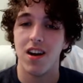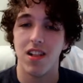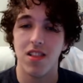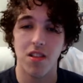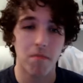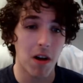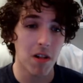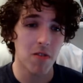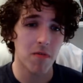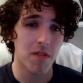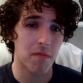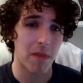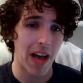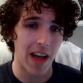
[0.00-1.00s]
Lamella
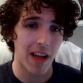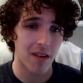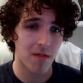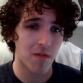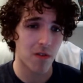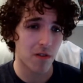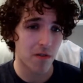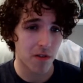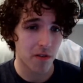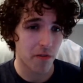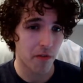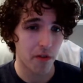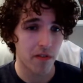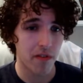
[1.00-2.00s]
was bad for the first
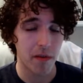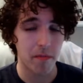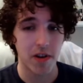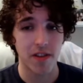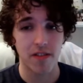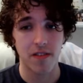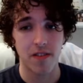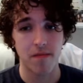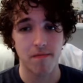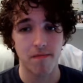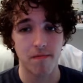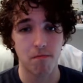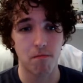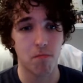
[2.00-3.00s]
45 minutes,
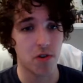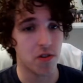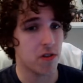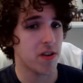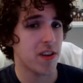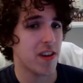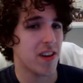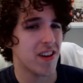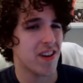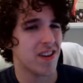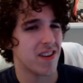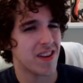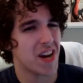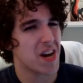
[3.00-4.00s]
but then
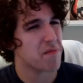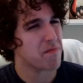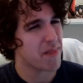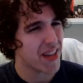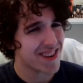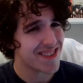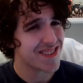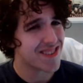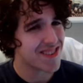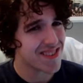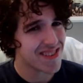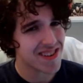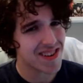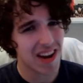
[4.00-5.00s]
he got
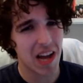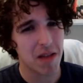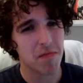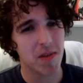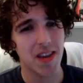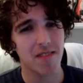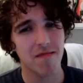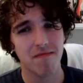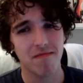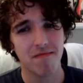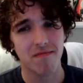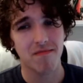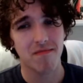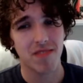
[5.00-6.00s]
better. I
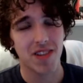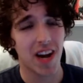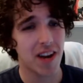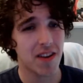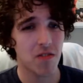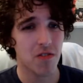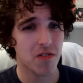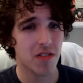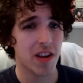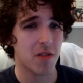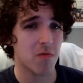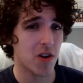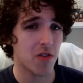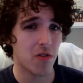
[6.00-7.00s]
mean, kind of looked like
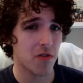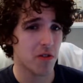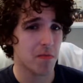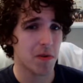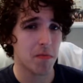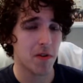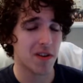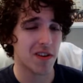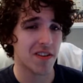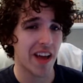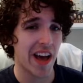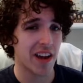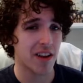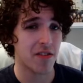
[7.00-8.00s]
one of the only people on
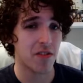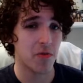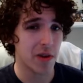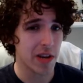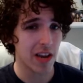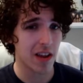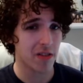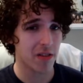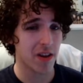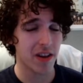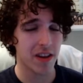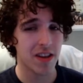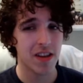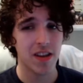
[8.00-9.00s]
attack doing
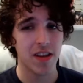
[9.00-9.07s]
anything.